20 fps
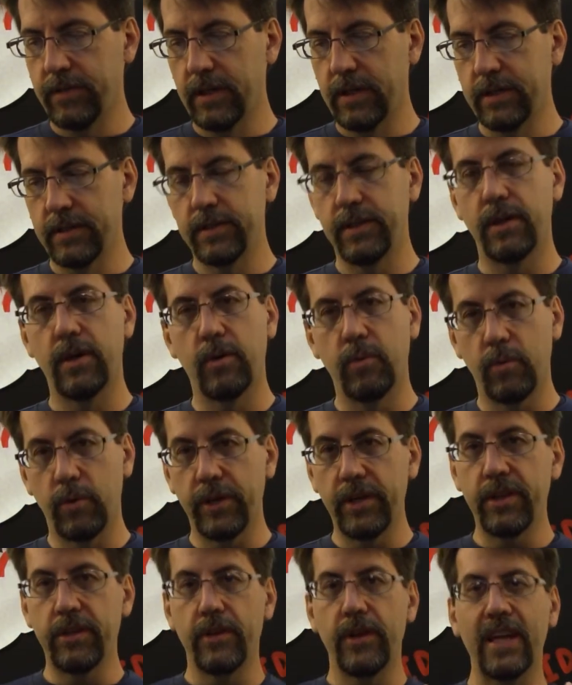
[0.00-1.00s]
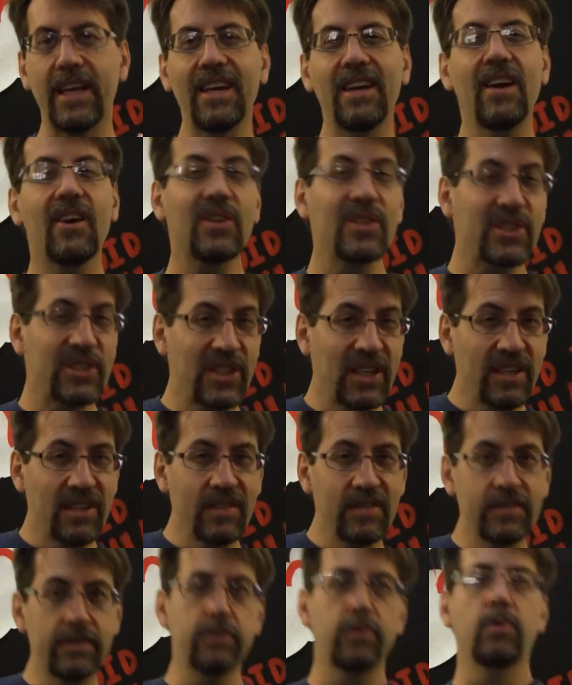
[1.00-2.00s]
We're either in
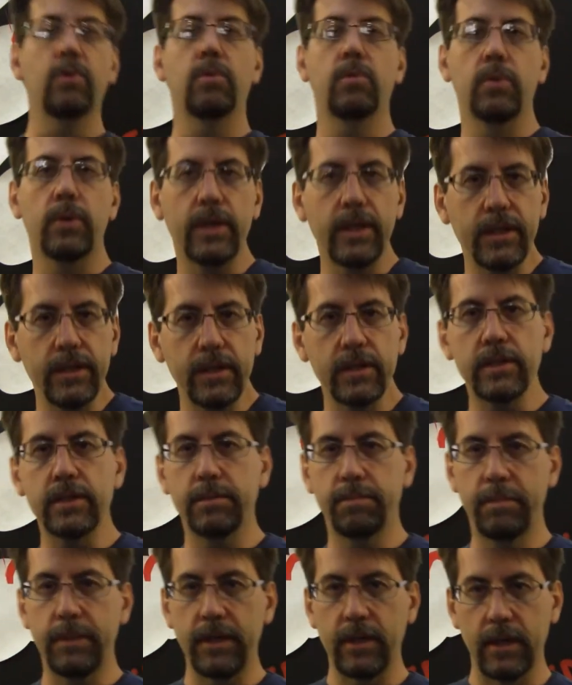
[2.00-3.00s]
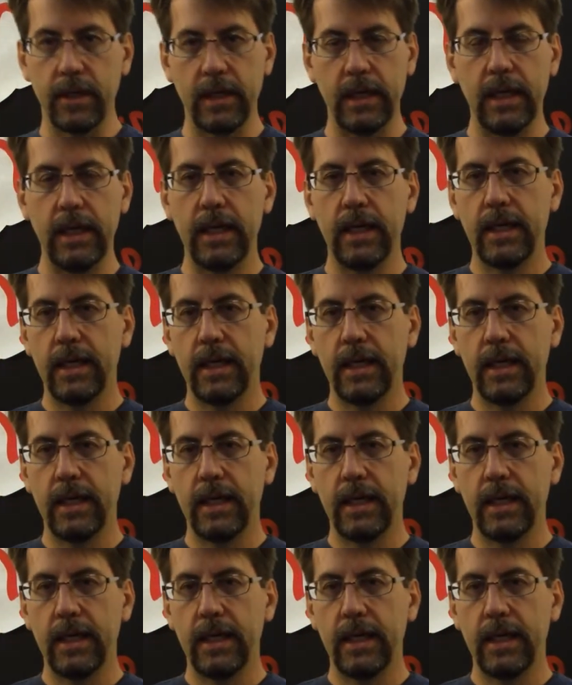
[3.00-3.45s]
ourselves or we're in the Spirit